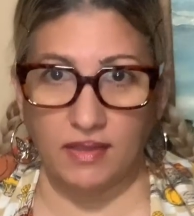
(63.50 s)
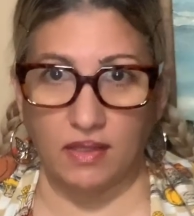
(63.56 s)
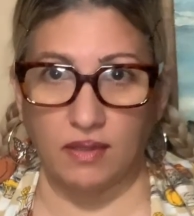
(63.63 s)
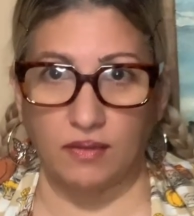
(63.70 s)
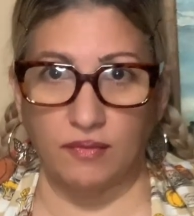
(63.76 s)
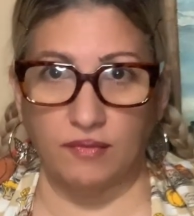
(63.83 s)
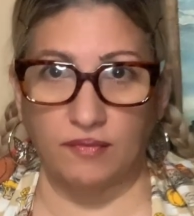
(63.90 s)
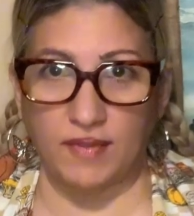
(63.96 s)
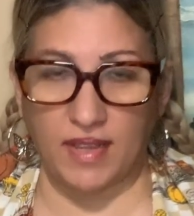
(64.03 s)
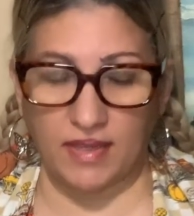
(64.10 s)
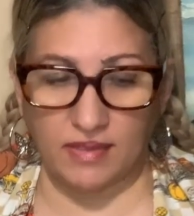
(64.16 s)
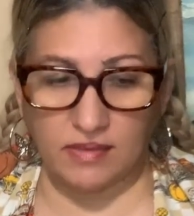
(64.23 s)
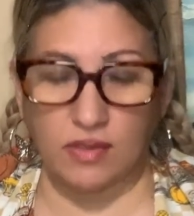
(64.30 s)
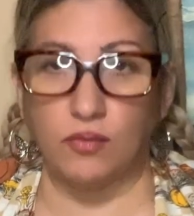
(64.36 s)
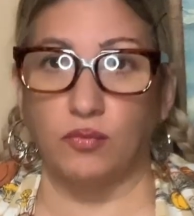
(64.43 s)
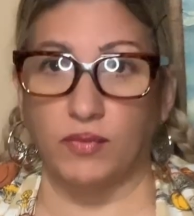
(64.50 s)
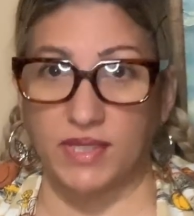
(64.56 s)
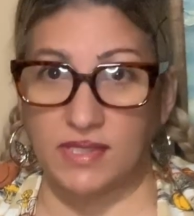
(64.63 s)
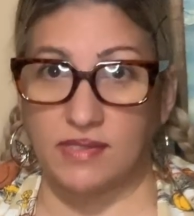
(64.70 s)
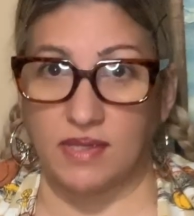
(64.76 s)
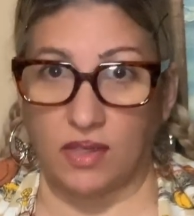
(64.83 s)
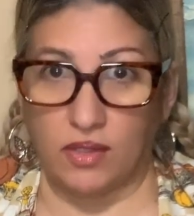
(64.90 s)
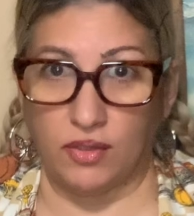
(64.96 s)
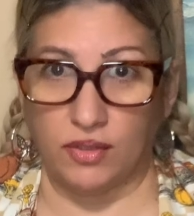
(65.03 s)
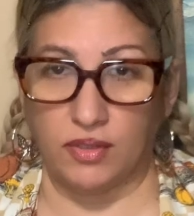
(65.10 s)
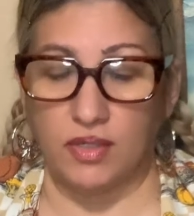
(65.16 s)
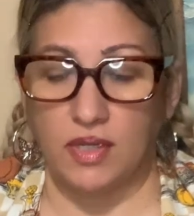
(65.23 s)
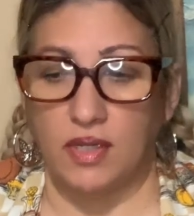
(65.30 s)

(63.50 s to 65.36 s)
love, as a reseller,